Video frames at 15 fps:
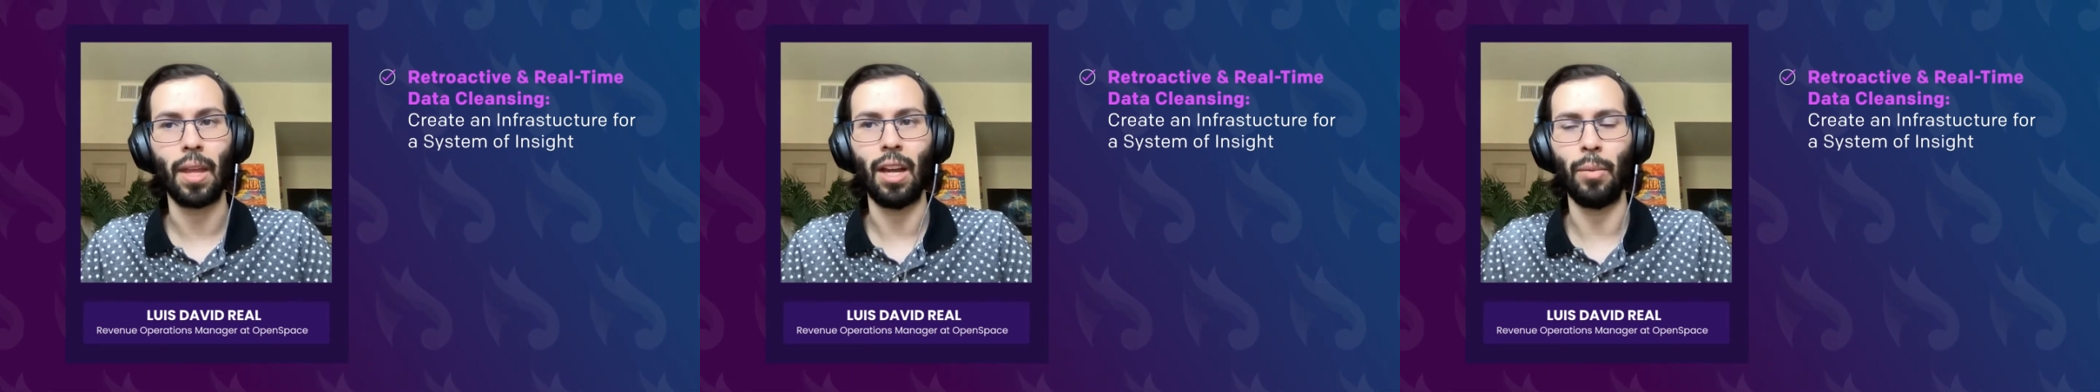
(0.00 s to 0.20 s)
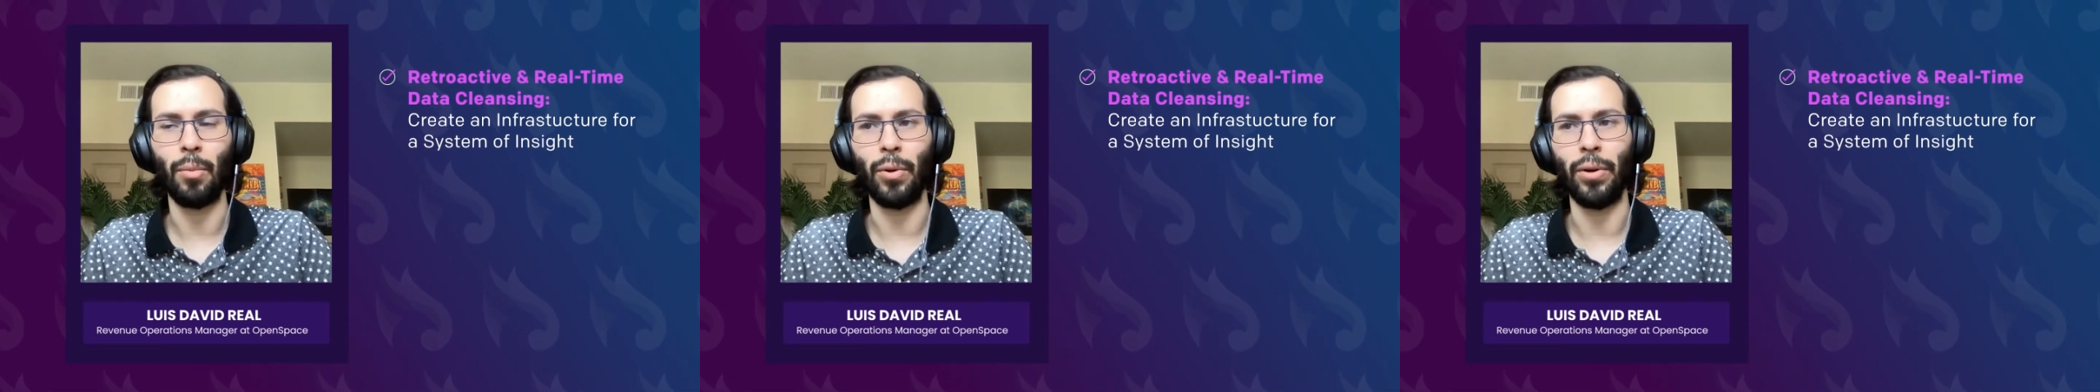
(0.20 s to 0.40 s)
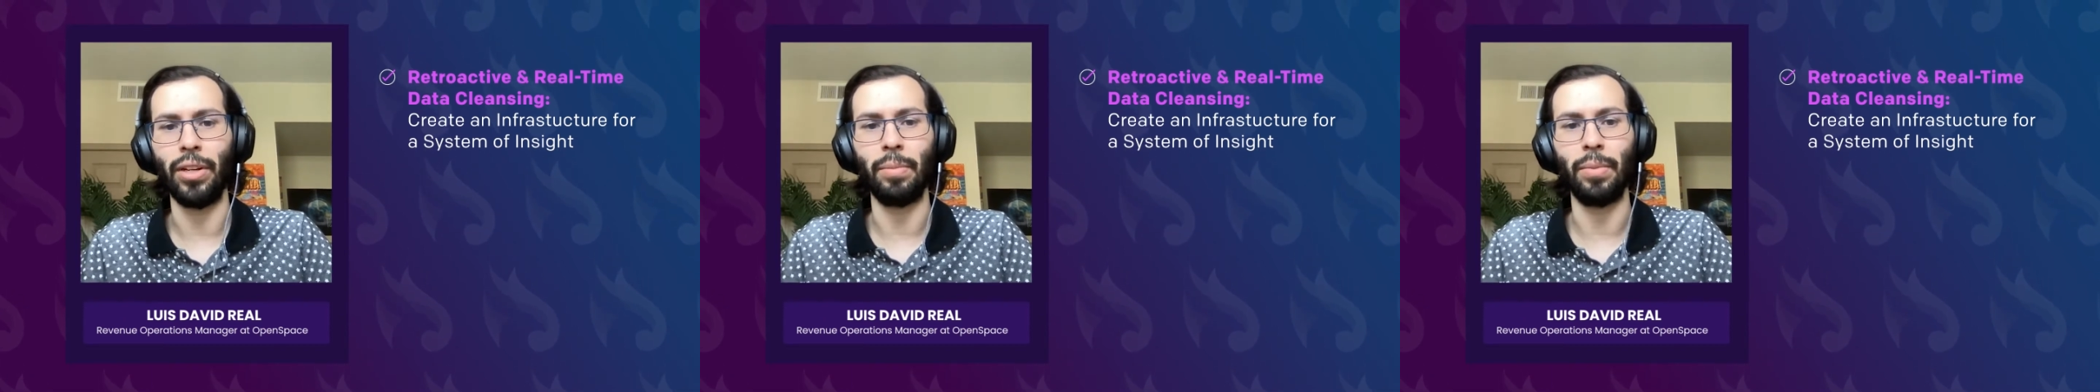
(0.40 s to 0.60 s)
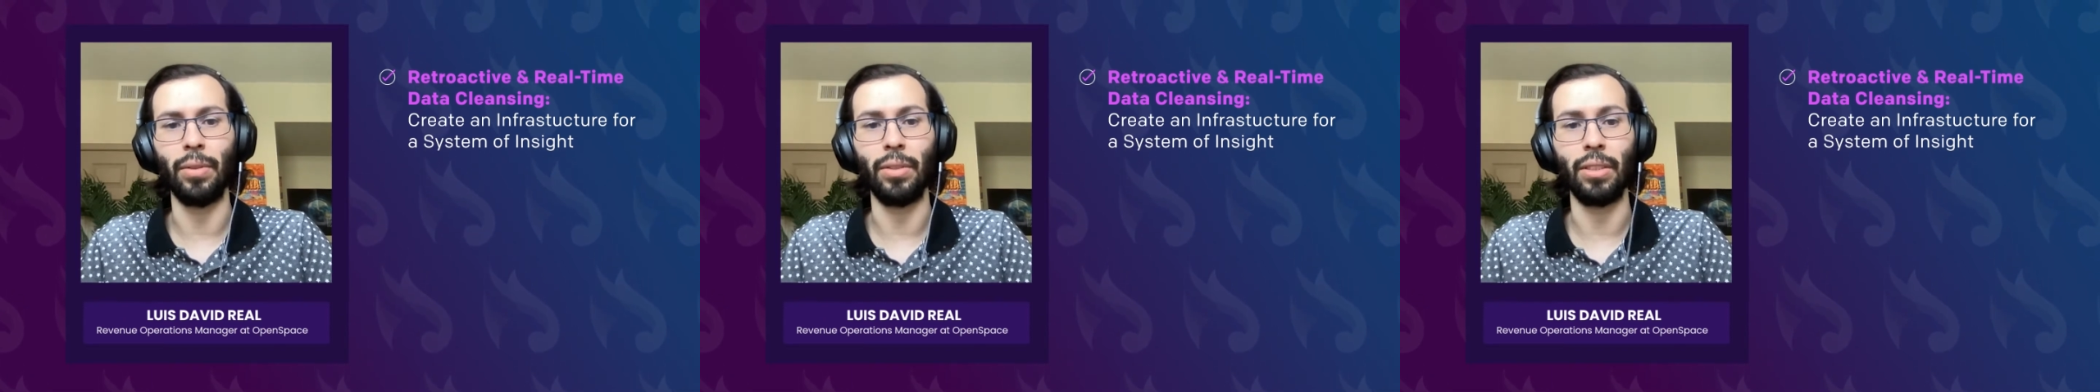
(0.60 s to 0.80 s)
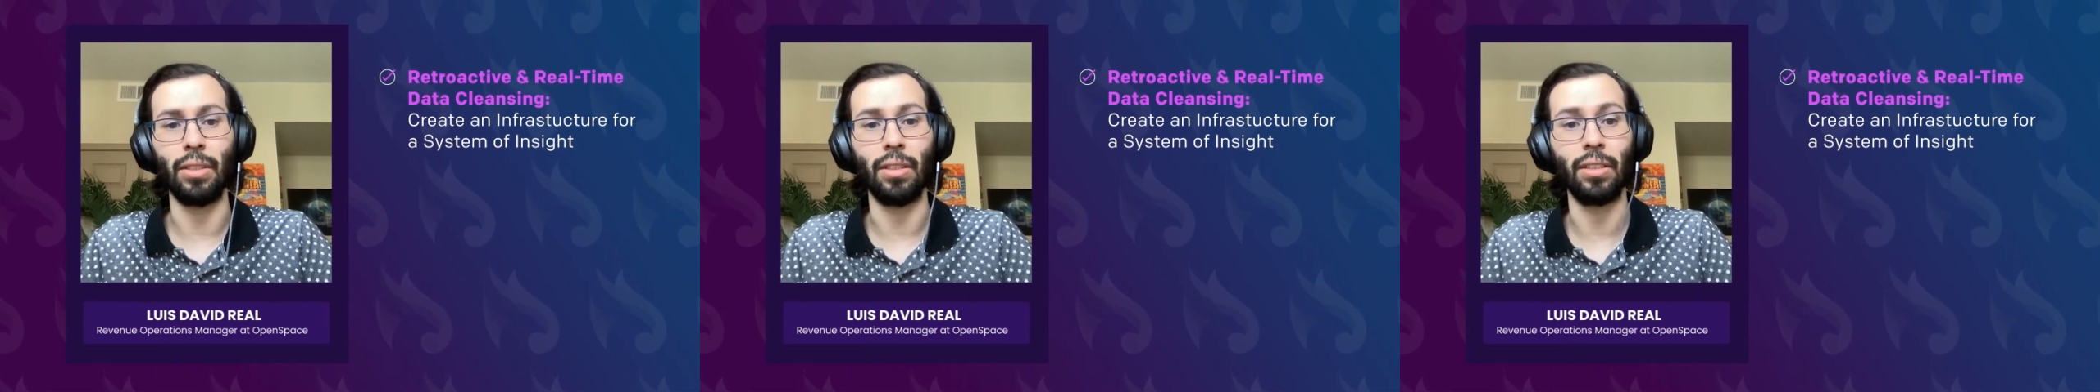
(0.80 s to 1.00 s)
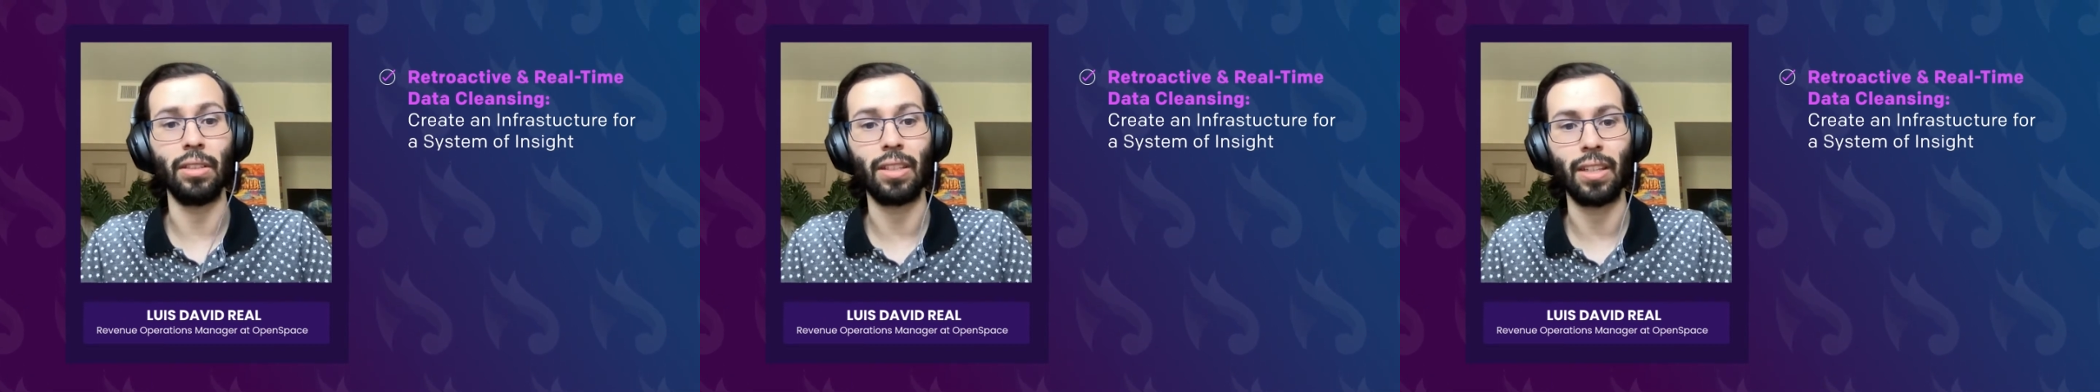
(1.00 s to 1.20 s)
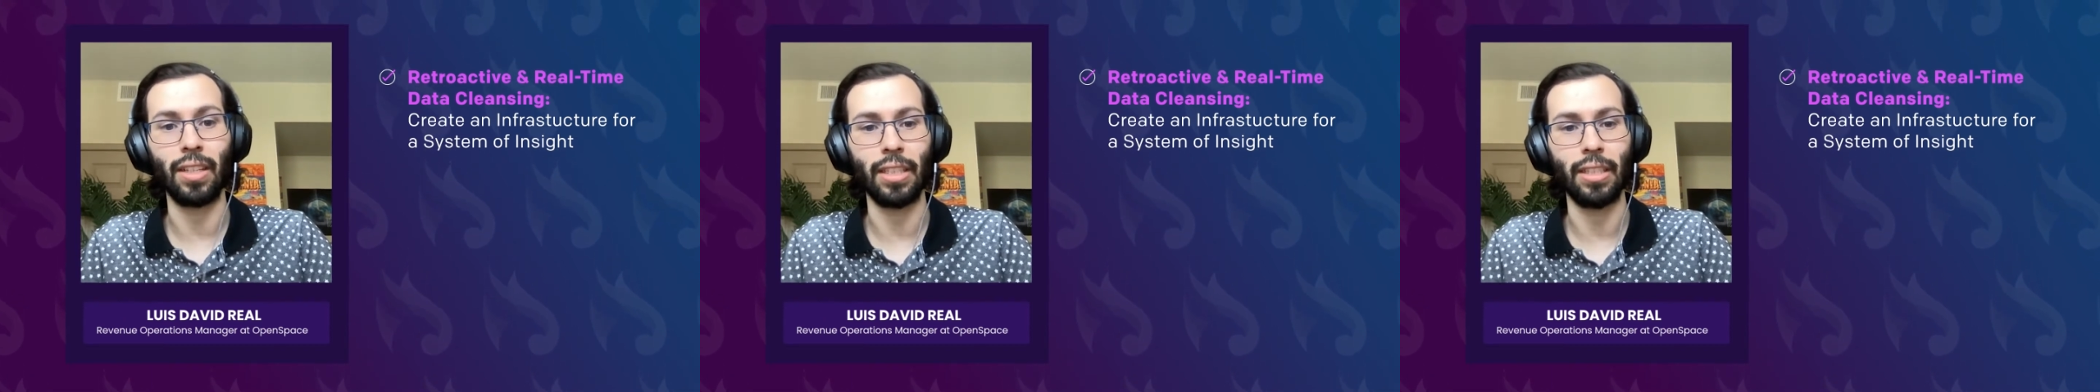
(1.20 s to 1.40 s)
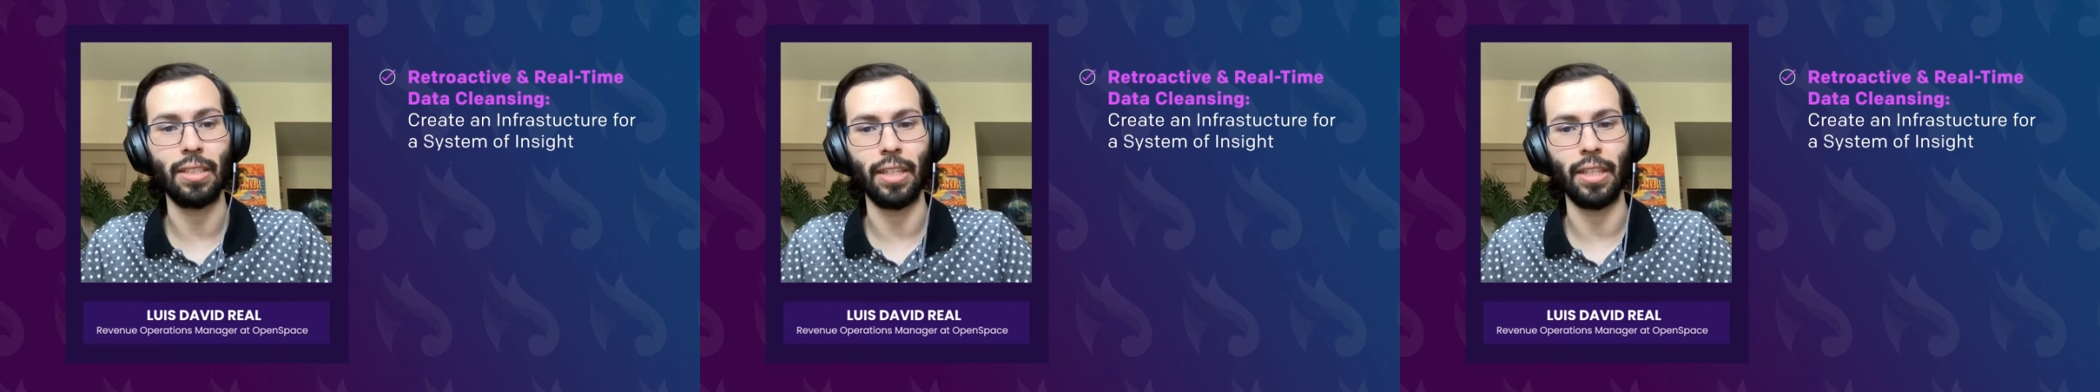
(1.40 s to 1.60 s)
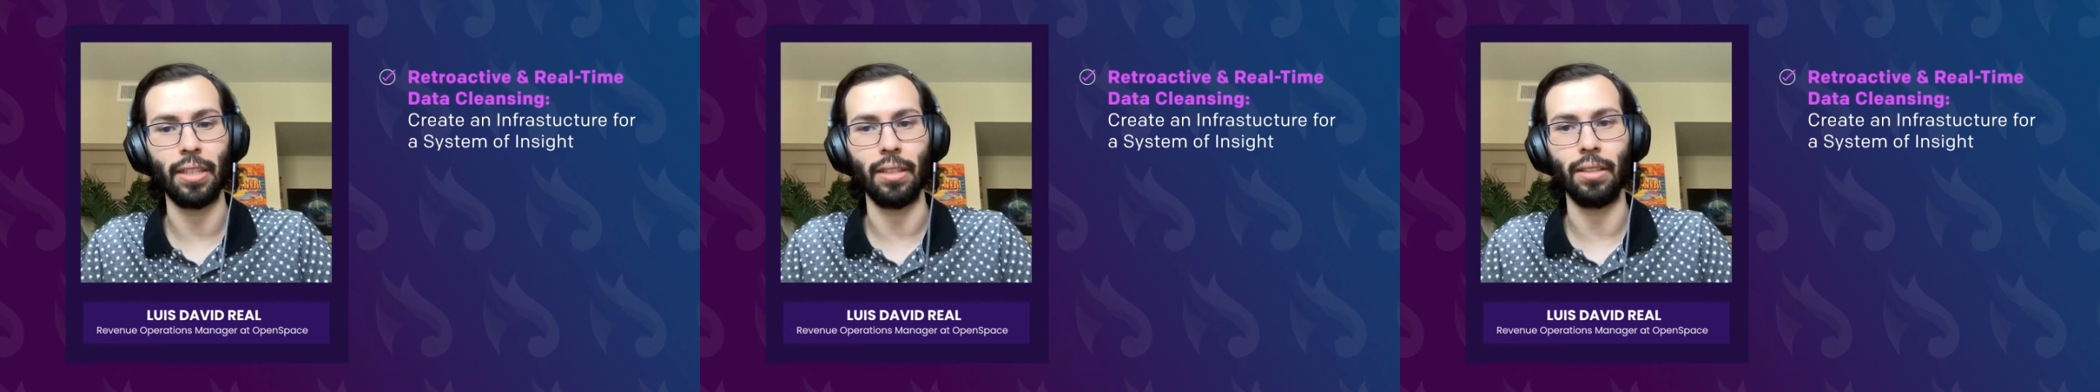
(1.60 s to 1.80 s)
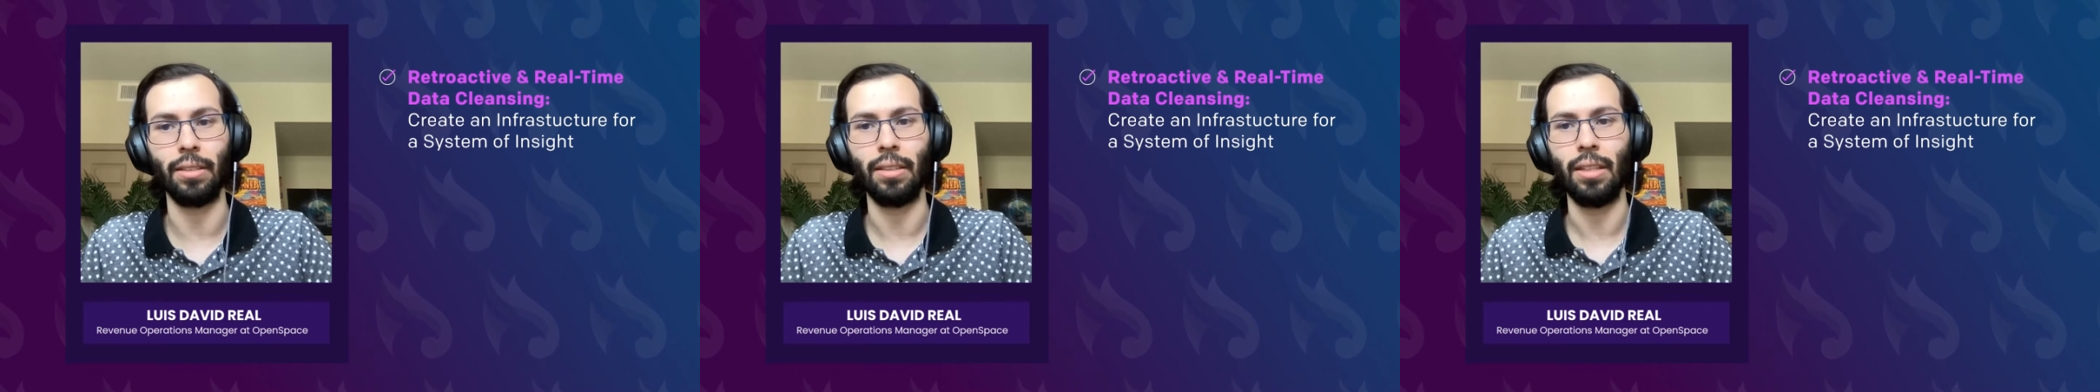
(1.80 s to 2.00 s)
I'm already building on clean
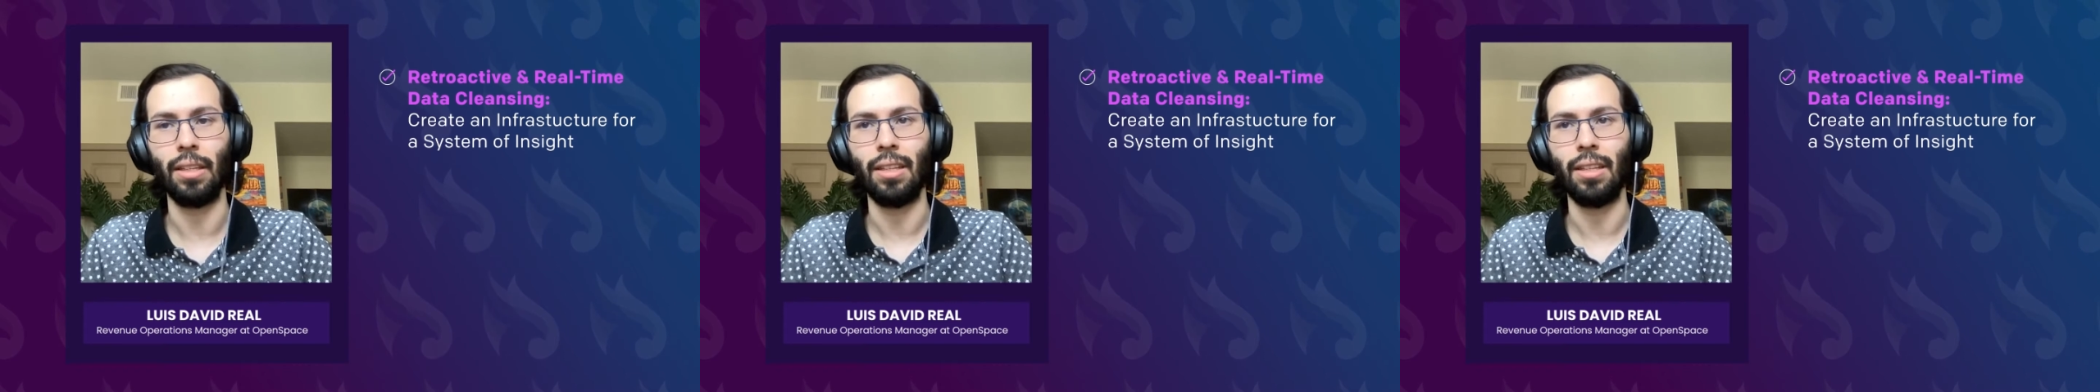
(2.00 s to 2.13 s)
data,